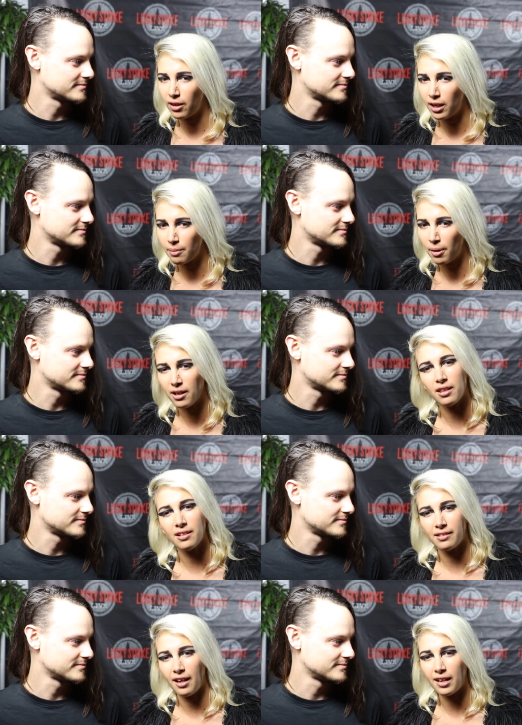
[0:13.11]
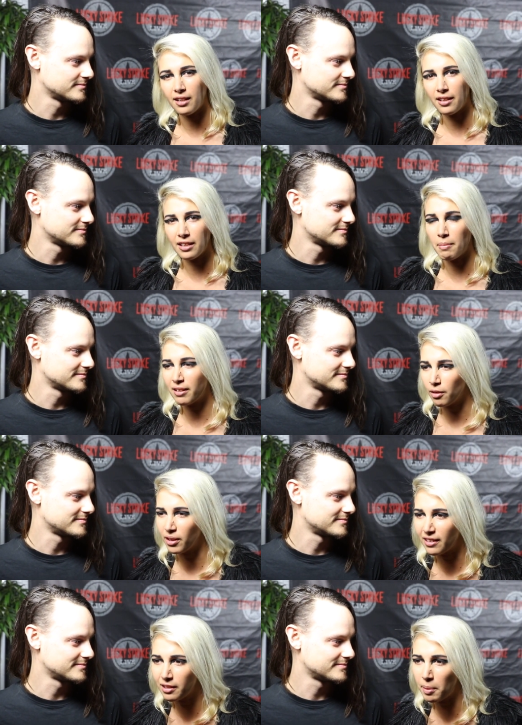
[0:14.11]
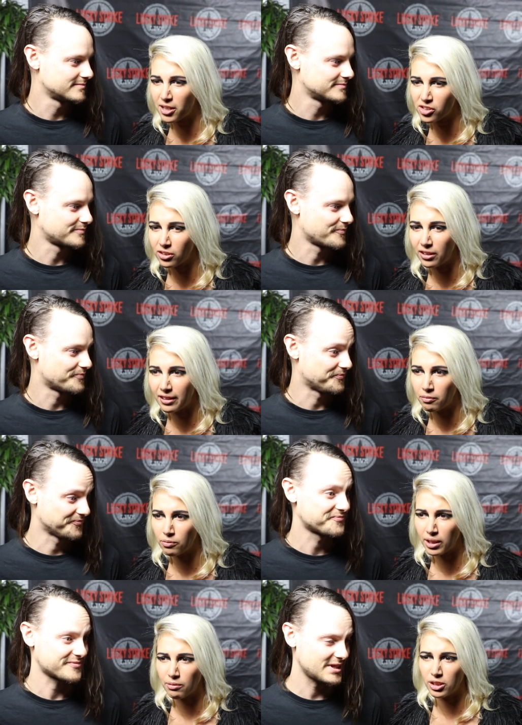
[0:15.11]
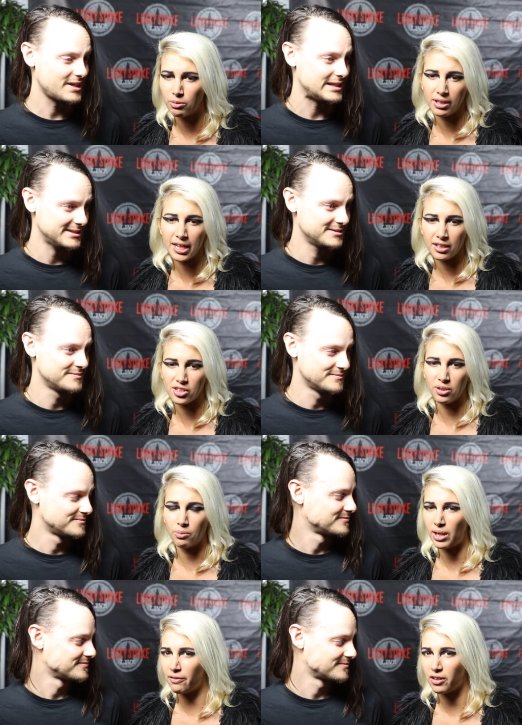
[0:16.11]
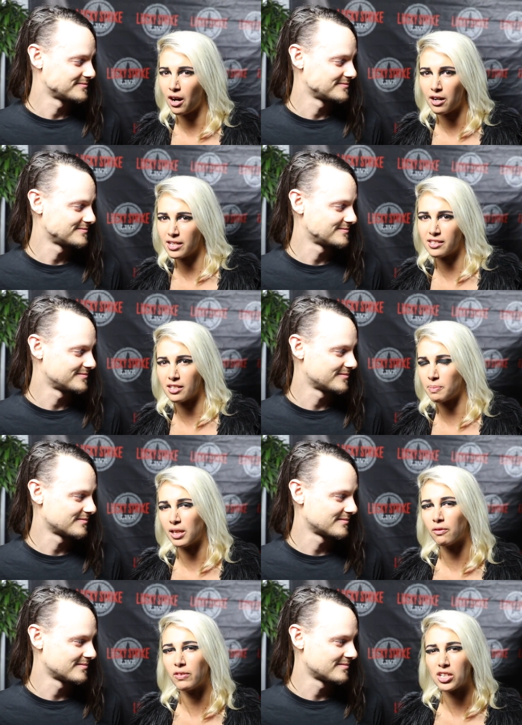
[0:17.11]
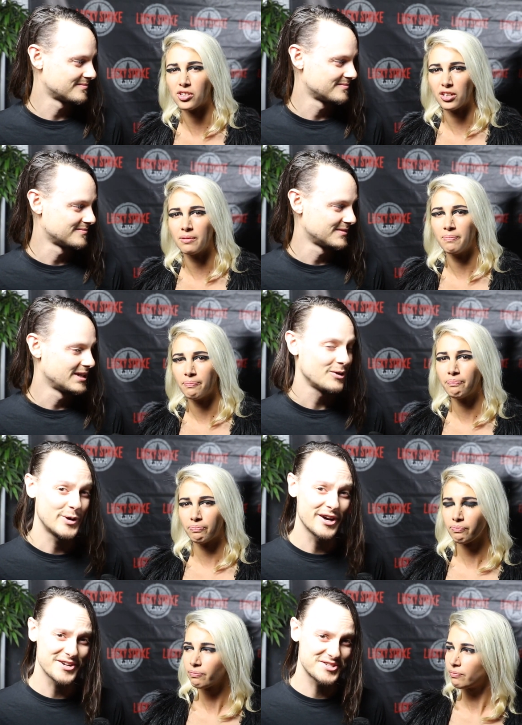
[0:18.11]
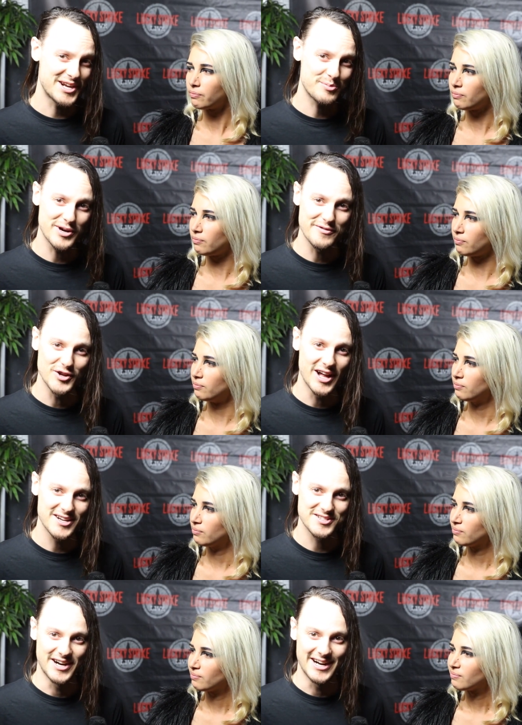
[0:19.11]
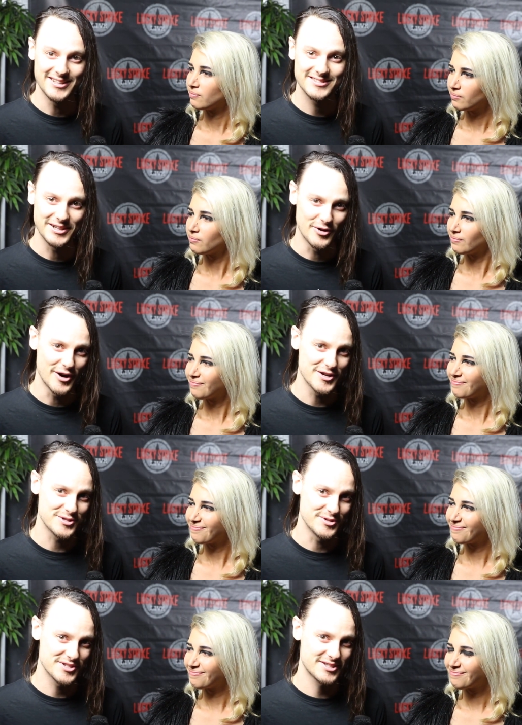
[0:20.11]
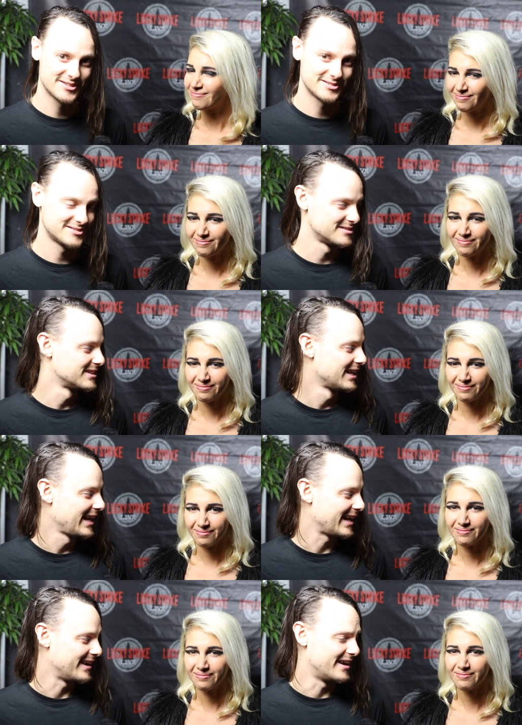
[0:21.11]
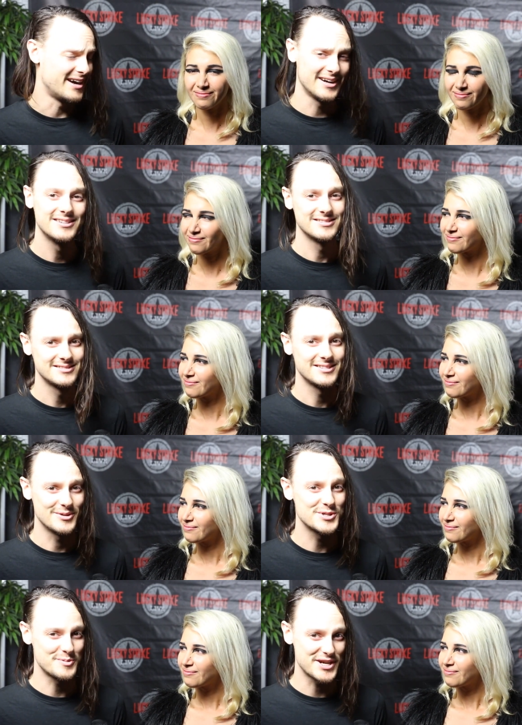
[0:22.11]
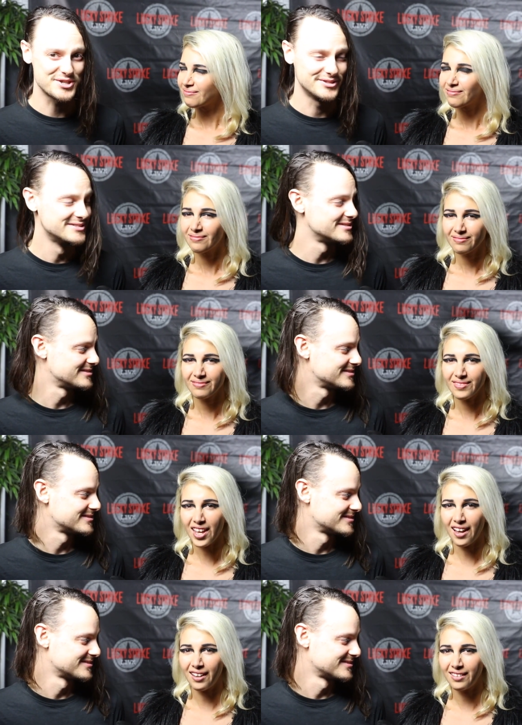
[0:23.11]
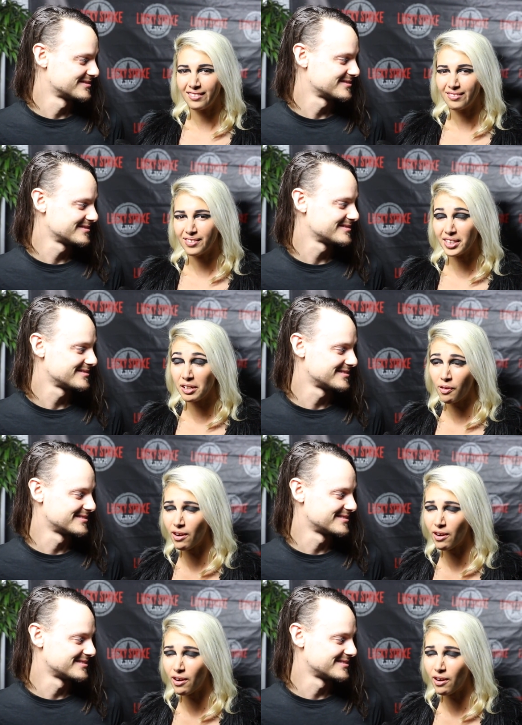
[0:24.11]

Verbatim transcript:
Speaker 1: uh, part of the set. I think that makes it really special and really unique to whatever artist is being featured.
Speaker 2: We got a sneak preview last night in rehearsals, and uh, it was special.
Speaker 1: Yeah, we're looking